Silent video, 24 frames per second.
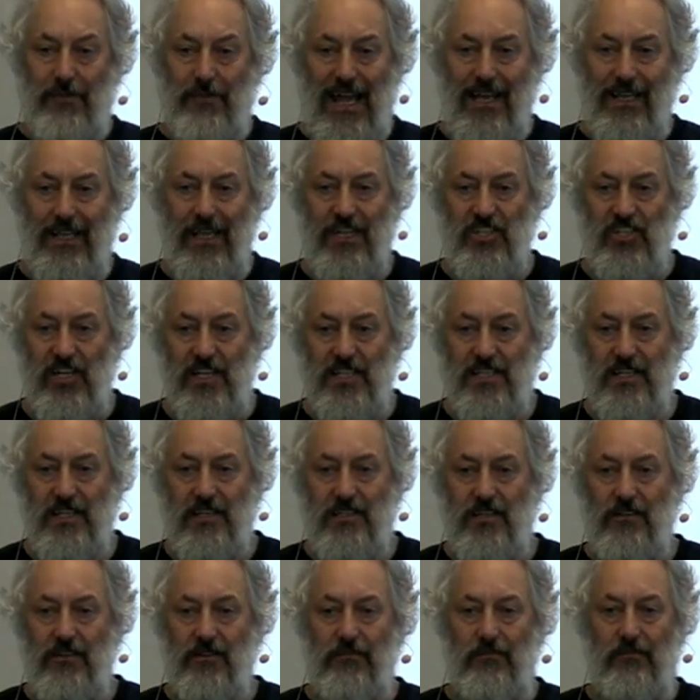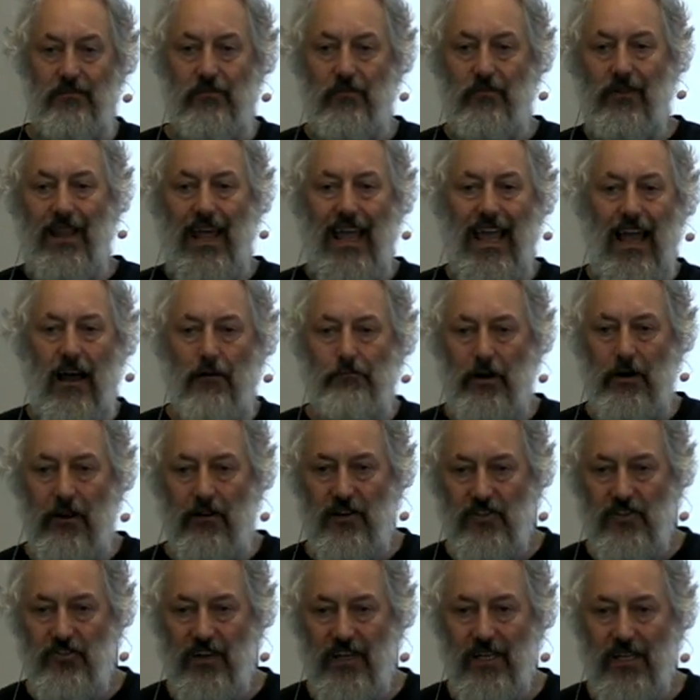packages to lay out
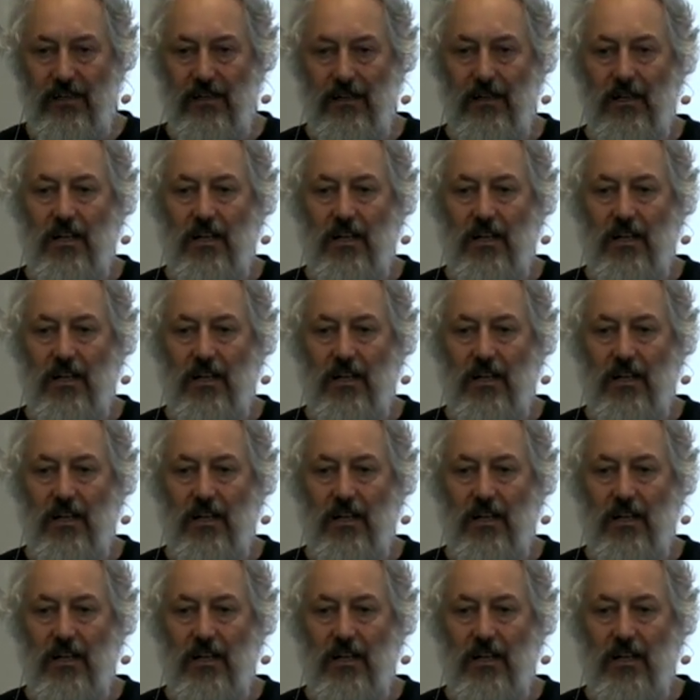poetry.